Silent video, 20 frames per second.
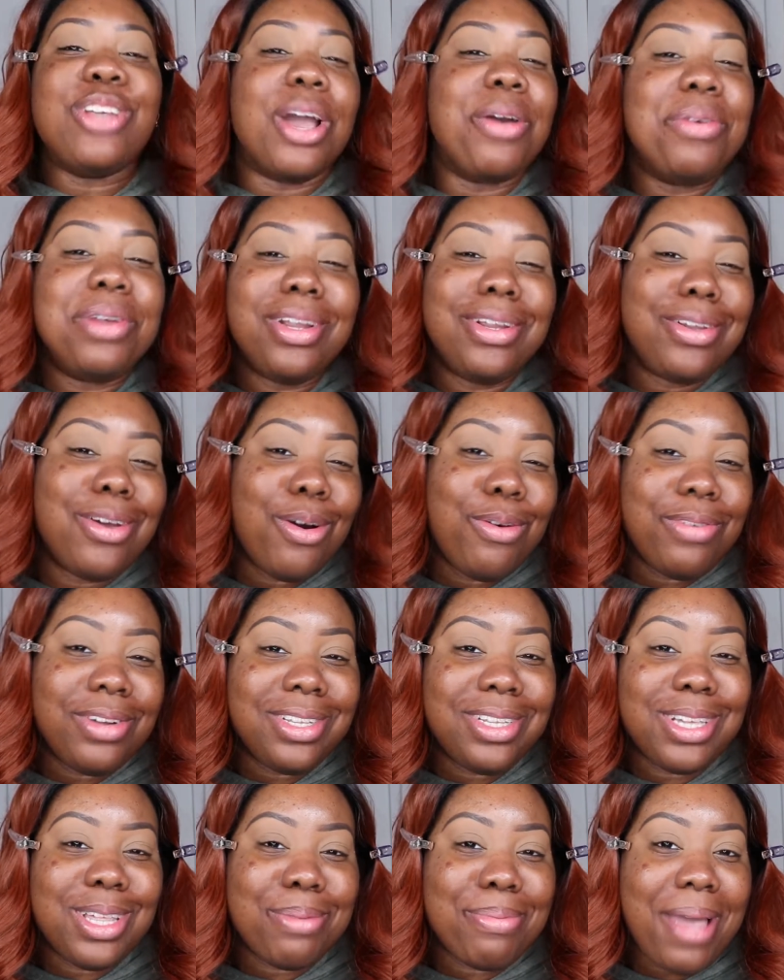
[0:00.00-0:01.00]
I already dove
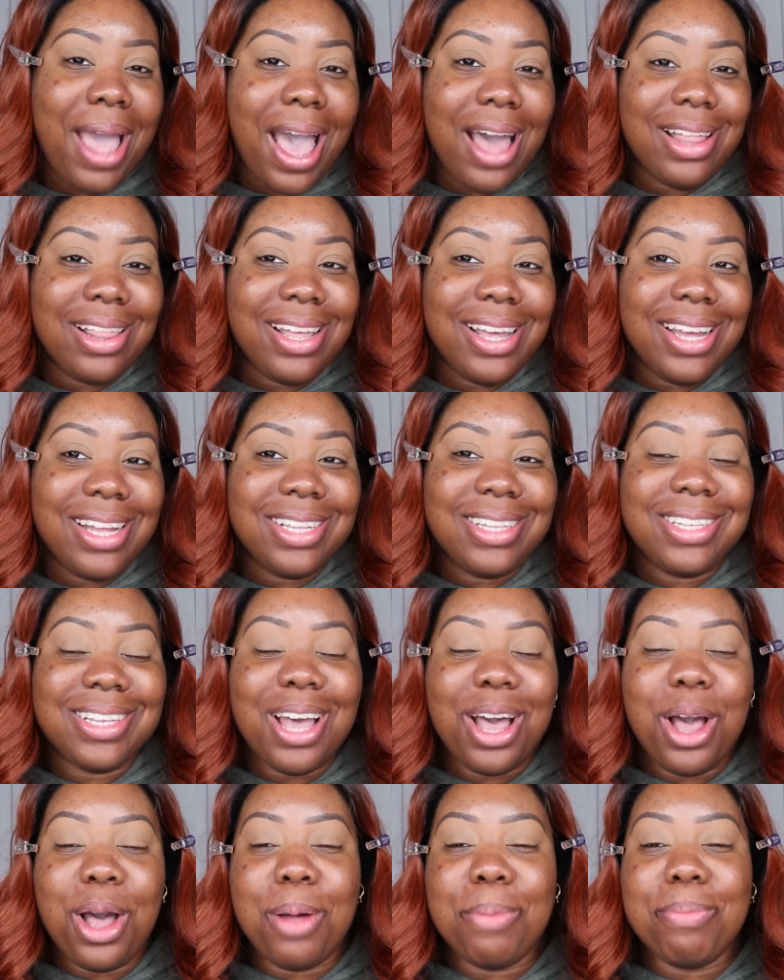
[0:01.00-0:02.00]
into the palette.
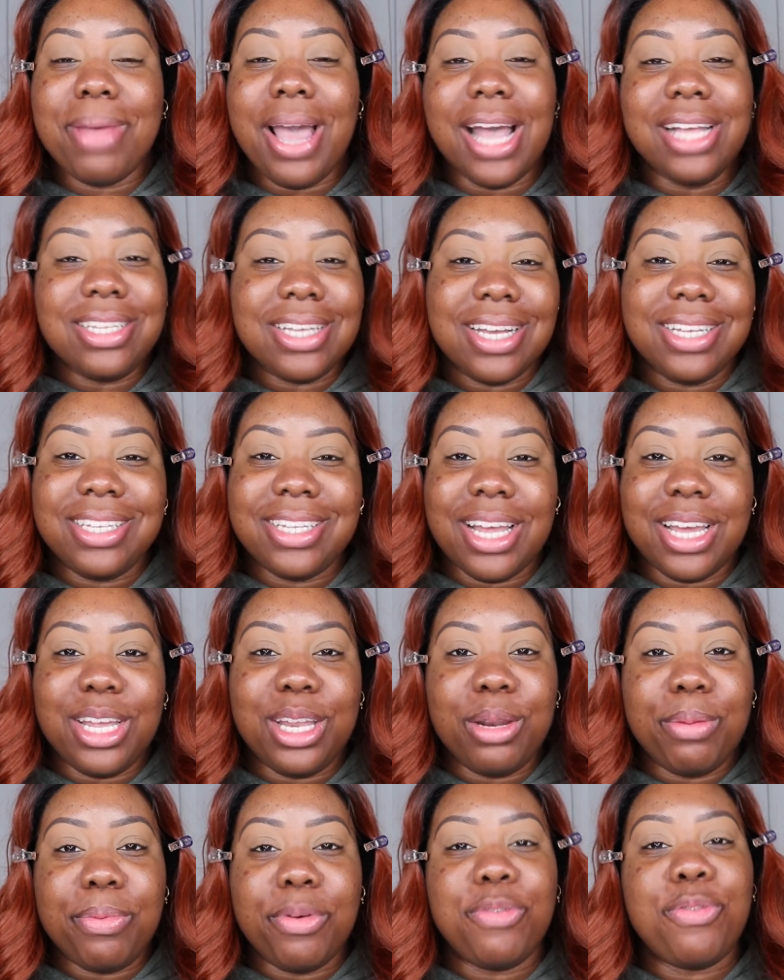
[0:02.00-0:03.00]
As I
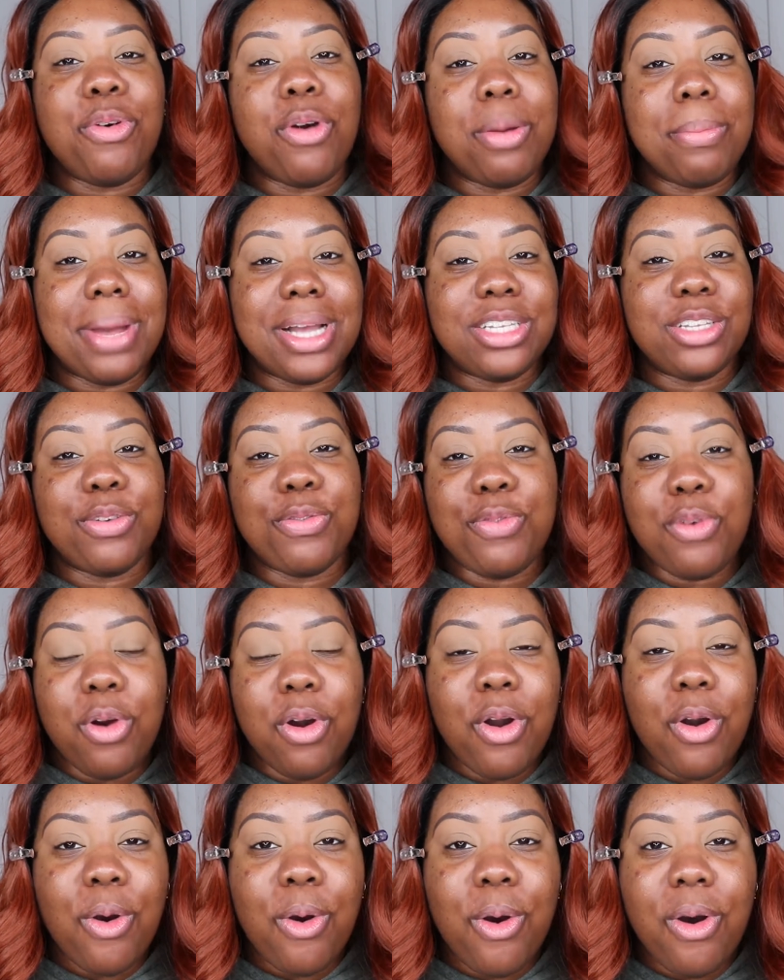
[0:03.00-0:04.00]
stated before in my
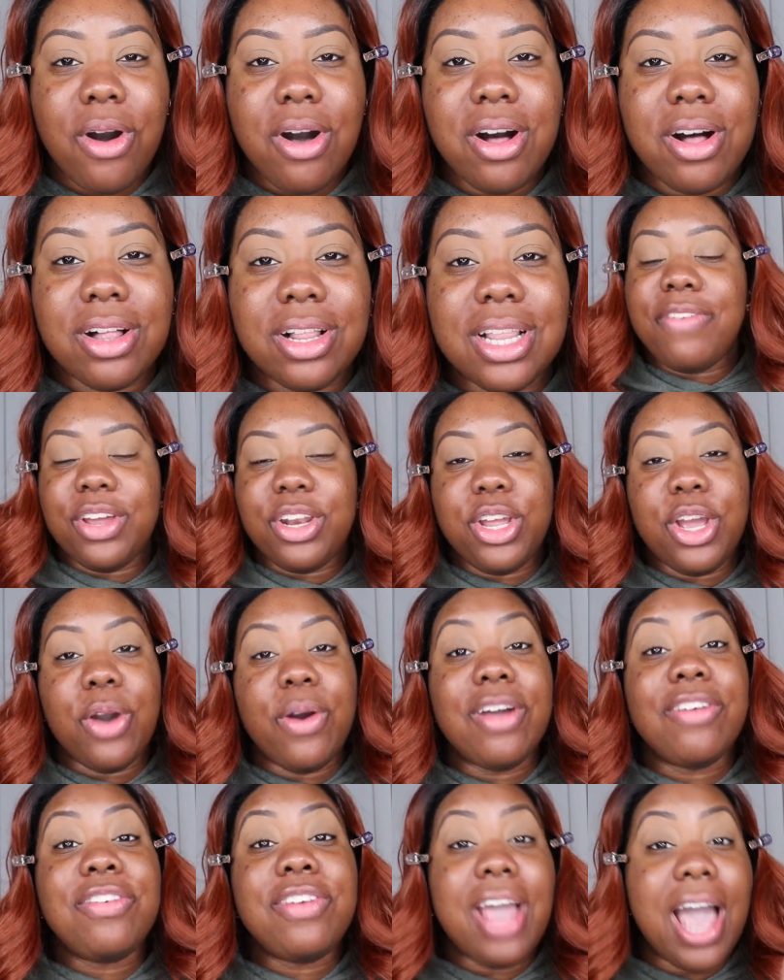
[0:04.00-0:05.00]
Sephora haul video,
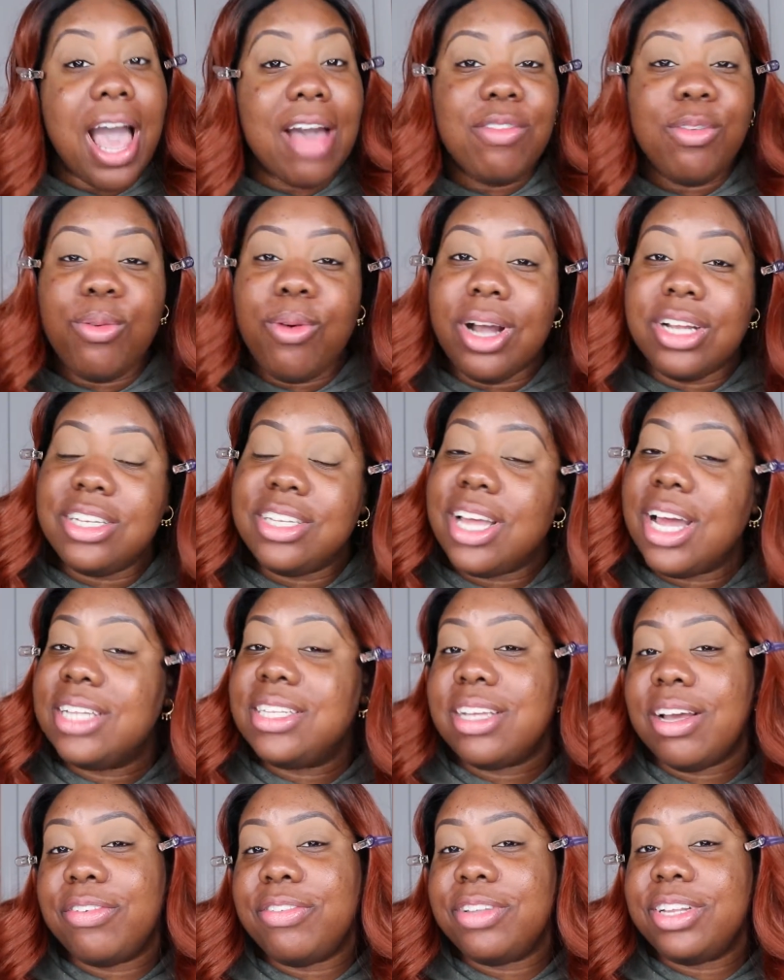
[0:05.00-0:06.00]
if you haven't watched that,
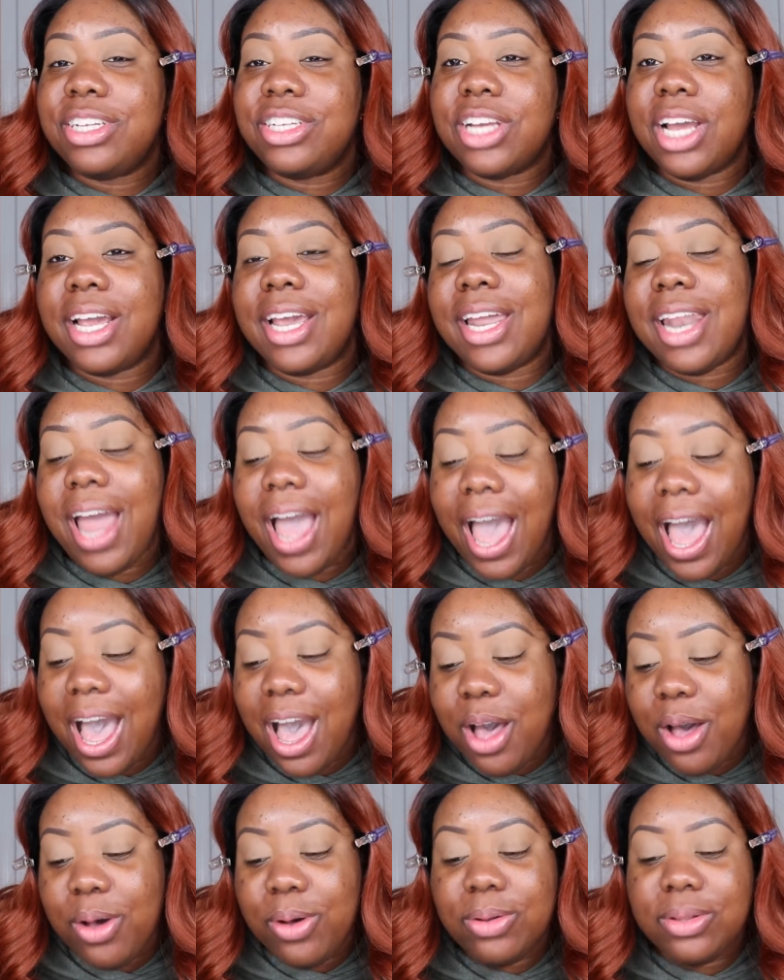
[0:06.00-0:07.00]
definitely check it
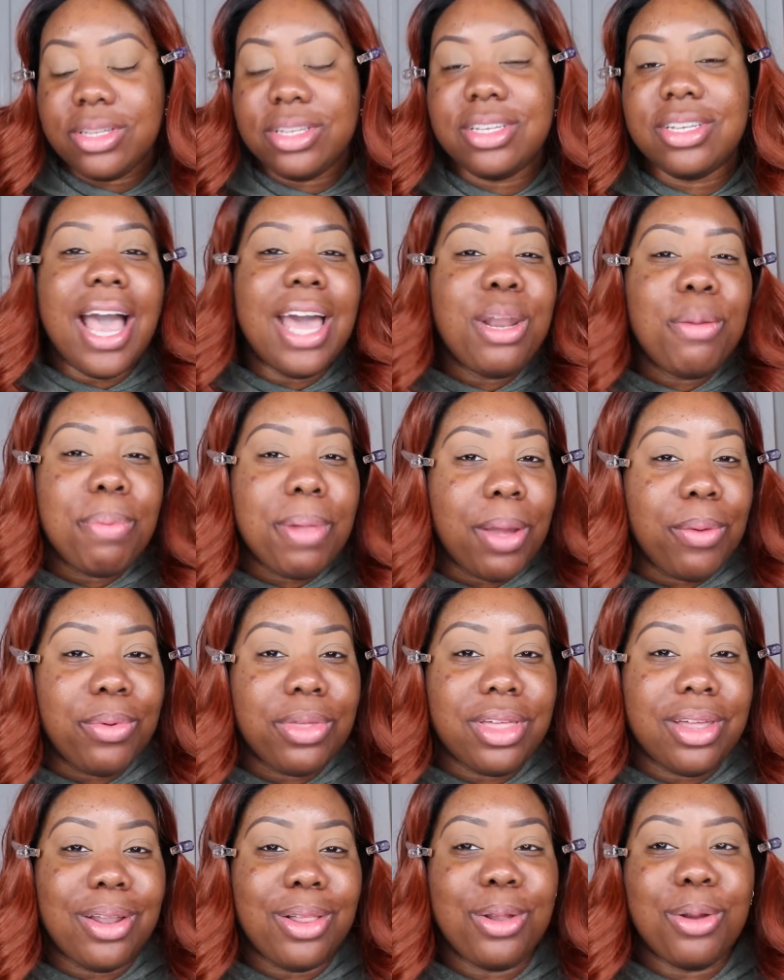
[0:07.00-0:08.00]
out. I had to play
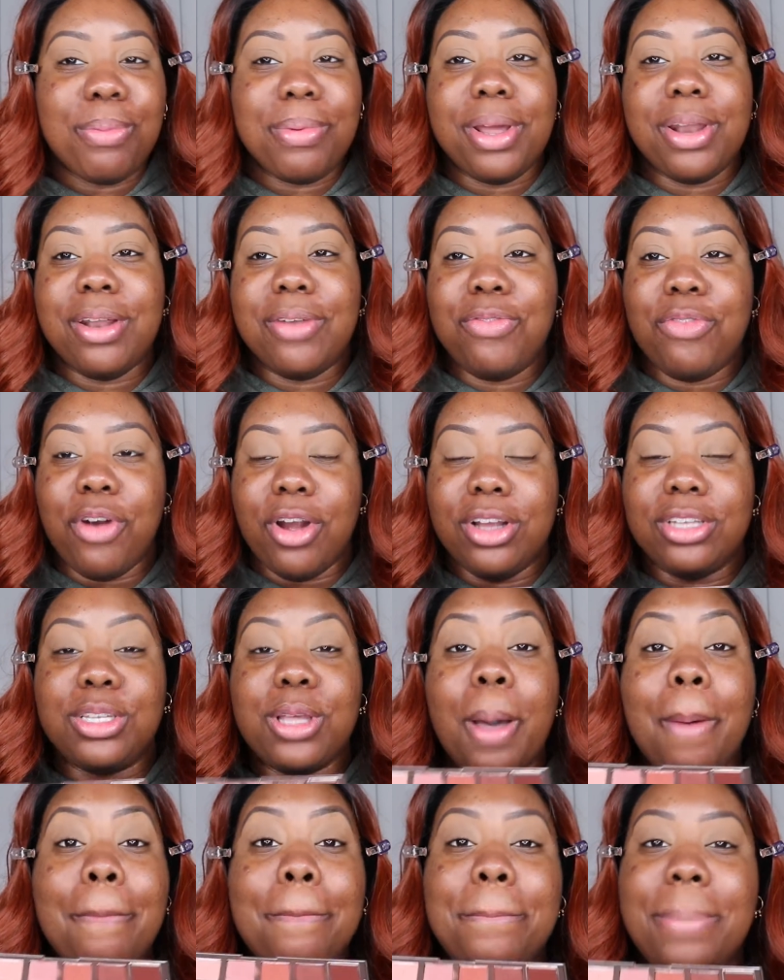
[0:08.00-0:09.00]
with it a little bit
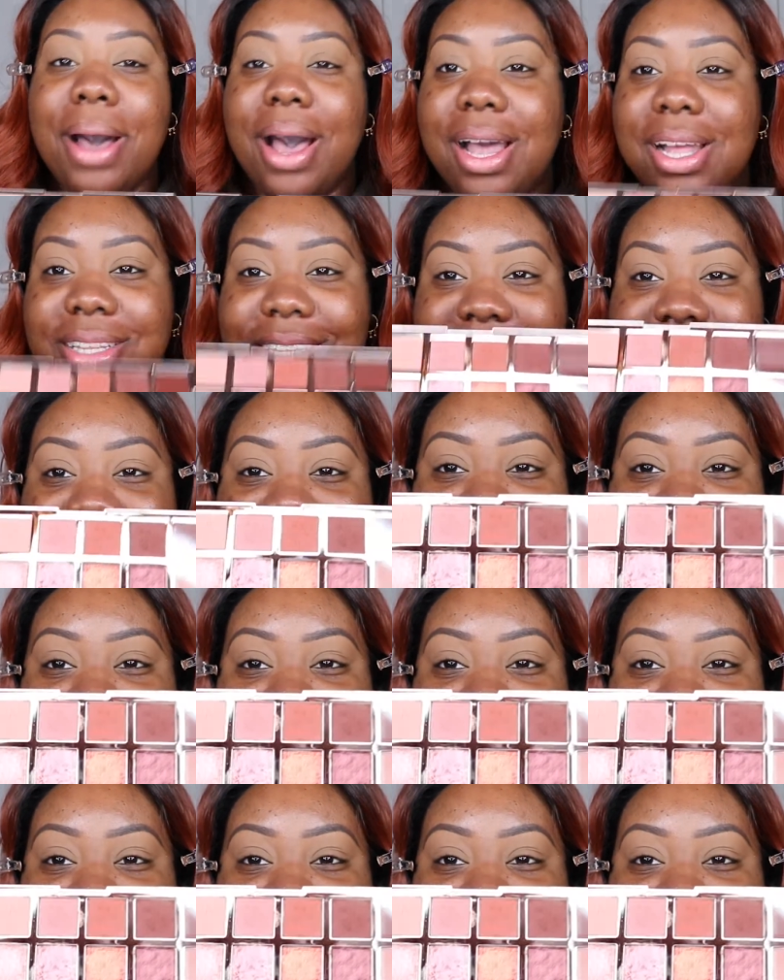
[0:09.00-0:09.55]
first, but